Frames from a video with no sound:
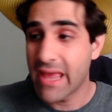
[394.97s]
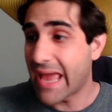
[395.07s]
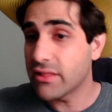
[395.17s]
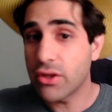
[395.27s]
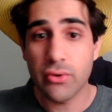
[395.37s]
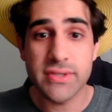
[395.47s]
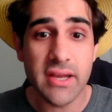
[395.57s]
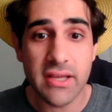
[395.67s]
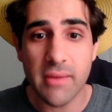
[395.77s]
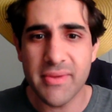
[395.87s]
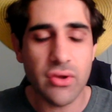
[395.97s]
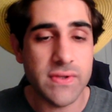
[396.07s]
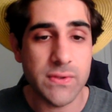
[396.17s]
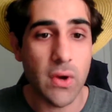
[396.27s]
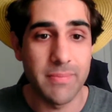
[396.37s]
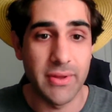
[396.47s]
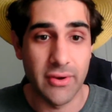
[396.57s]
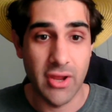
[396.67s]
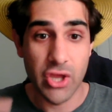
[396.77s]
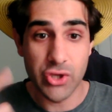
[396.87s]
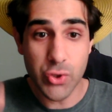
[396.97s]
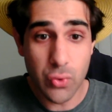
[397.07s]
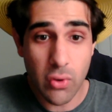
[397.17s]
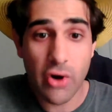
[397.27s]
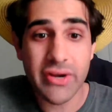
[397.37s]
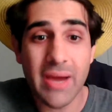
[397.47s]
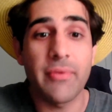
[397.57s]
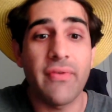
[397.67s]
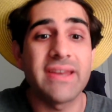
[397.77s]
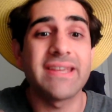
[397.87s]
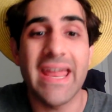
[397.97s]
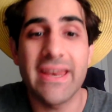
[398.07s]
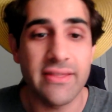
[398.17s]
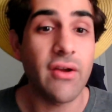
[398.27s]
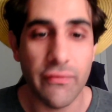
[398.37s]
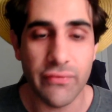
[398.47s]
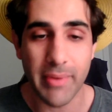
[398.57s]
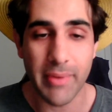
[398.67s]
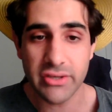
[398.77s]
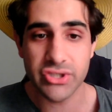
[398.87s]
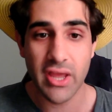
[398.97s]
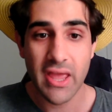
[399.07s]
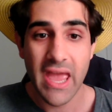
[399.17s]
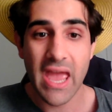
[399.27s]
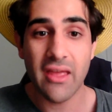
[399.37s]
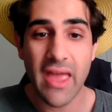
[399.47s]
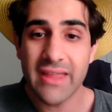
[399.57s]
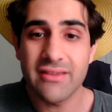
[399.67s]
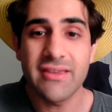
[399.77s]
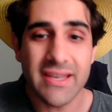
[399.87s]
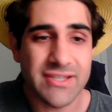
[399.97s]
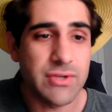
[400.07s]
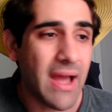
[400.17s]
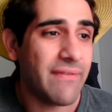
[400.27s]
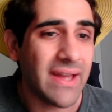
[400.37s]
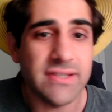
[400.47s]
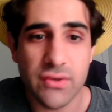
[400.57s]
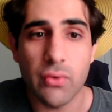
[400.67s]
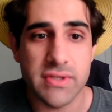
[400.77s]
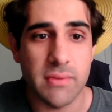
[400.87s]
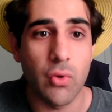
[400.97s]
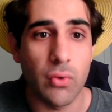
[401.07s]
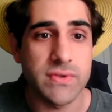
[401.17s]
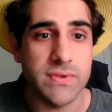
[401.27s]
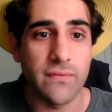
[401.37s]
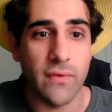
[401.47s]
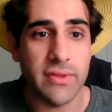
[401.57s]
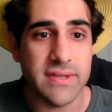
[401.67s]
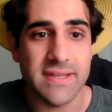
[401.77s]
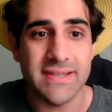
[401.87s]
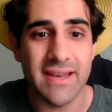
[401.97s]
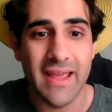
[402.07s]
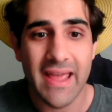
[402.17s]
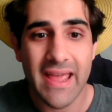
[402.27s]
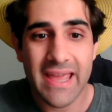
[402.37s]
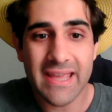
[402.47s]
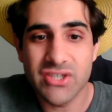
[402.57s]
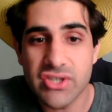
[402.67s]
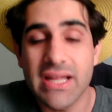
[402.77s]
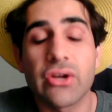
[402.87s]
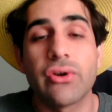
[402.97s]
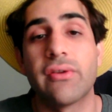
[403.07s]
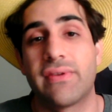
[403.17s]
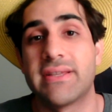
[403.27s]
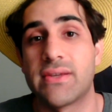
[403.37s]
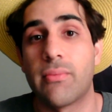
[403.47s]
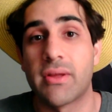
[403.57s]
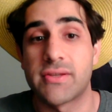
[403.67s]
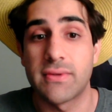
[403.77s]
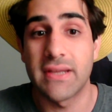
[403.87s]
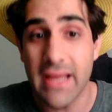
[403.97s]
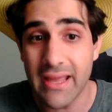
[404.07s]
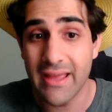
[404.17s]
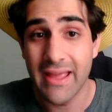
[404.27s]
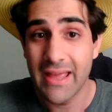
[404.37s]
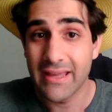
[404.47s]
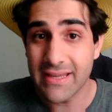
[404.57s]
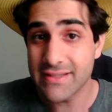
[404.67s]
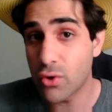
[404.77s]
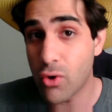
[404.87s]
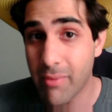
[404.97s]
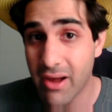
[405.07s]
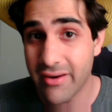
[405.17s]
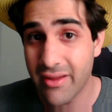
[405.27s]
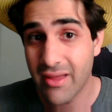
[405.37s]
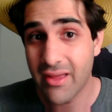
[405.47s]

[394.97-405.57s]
and Leroy Sané can be a good squad player. You are not providing anything off the bench. And yes, you have had some goals so far this season. It's just not good enough, Kingsley Coman. So today, Kingsley Coman,